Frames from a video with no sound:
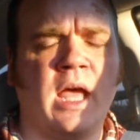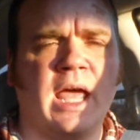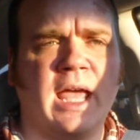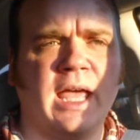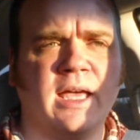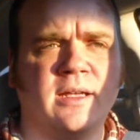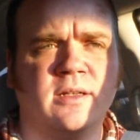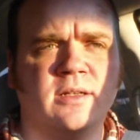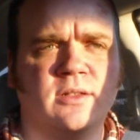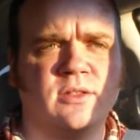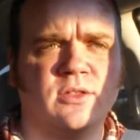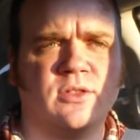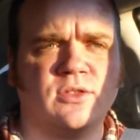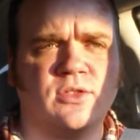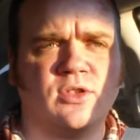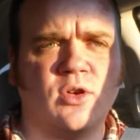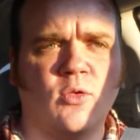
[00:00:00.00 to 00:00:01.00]

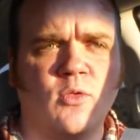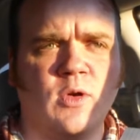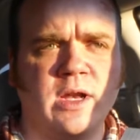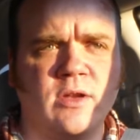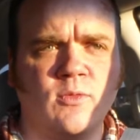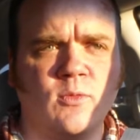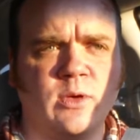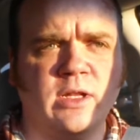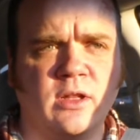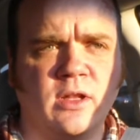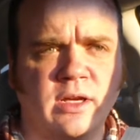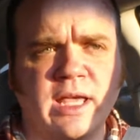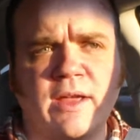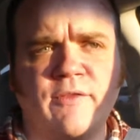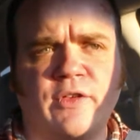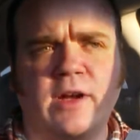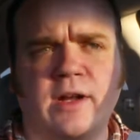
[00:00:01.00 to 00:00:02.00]
And so when we
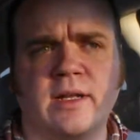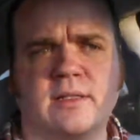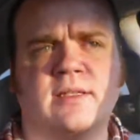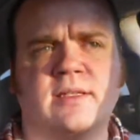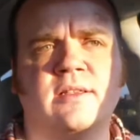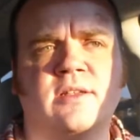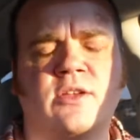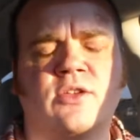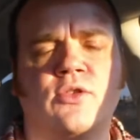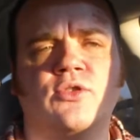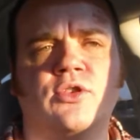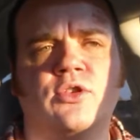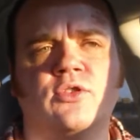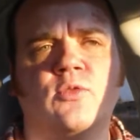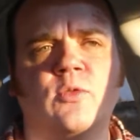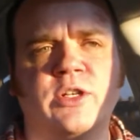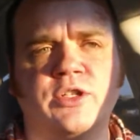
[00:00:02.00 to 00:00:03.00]
look at various
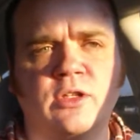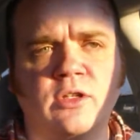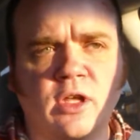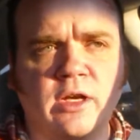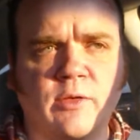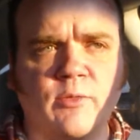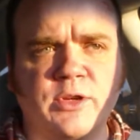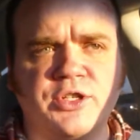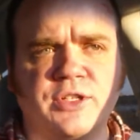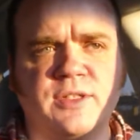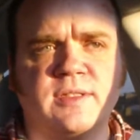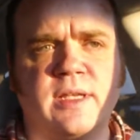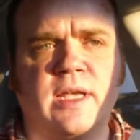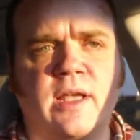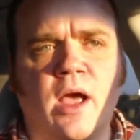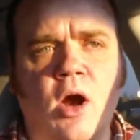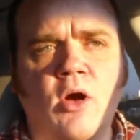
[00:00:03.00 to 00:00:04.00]
institutions, we should look and we should
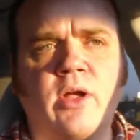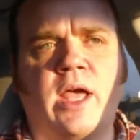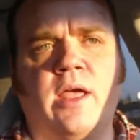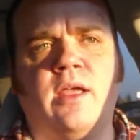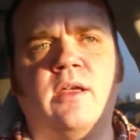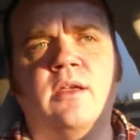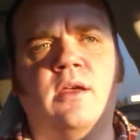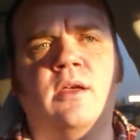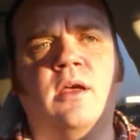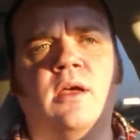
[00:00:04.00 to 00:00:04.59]
say, okay,